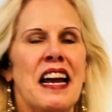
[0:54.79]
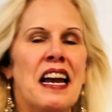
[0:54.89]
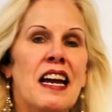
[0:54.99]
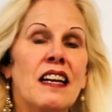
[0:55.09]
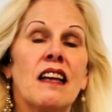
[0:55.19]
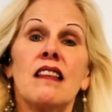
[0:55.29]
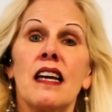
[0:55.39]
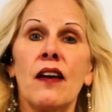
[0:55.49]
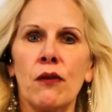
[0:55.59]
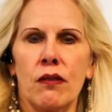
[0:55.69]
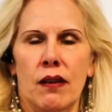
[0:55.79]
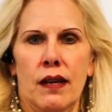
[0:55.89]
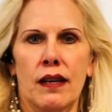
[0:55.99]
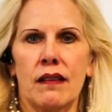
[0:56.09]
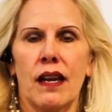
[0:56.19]
And the other
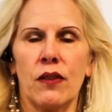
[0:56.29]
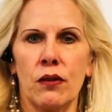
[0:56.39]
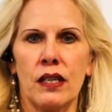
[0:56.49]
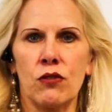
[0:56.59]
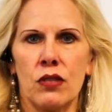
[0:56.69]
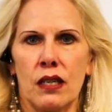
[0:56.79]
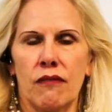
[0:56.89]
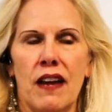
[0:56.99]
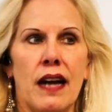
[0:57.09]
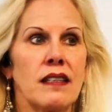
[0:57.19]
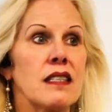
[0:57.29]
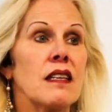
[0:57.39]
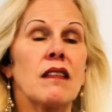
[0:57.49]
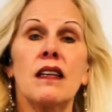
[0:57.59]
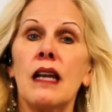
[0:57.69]
interesting fact is
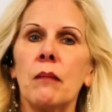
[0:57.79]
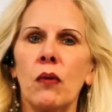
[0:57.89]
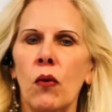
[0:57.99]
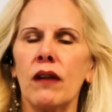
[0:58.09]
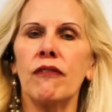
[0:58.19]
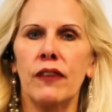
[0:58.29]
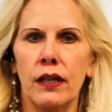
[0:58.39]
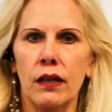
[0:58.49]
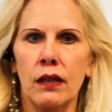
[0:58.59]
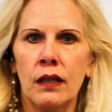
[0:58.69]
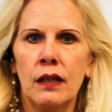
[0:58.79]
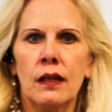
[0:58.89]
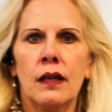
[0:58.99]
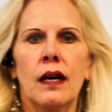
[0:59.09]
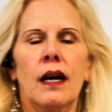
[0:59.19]
that the #1 fear
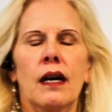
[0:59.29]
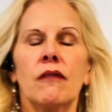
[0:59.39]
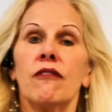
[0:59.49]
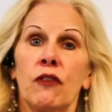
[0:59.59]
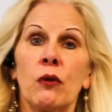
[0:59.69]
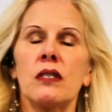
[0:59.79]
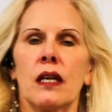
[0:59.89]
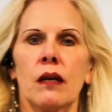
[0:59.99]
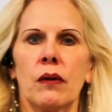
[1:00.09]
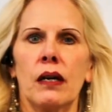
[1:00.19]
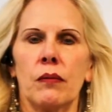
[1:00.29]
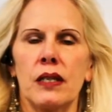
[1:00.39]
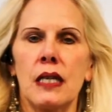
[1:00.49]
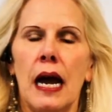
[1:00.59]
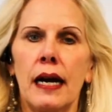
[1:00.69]
of folks getting ready to
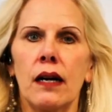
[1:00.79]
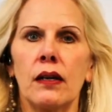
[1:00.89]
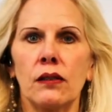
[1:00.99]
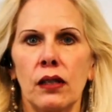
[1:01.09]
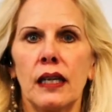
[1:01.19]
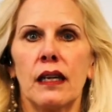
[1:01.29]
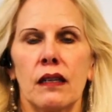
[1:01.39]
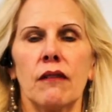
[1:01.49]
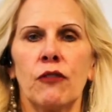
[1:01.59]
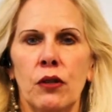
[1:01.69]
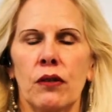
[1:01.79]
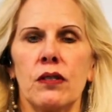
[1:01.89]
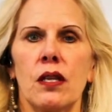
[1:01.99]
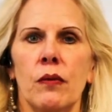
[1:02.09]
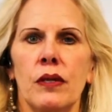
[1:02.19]
retire and looking further
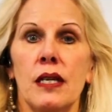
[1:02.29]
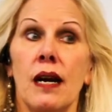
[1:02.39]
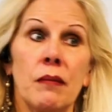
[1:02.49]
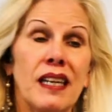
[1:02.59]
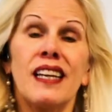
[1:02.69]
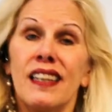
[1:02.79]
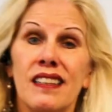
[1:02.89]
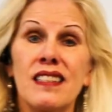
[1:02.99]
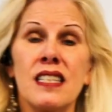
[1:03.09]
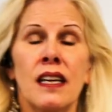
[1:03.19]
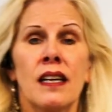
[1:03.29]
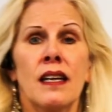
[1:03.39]
into their retirement is,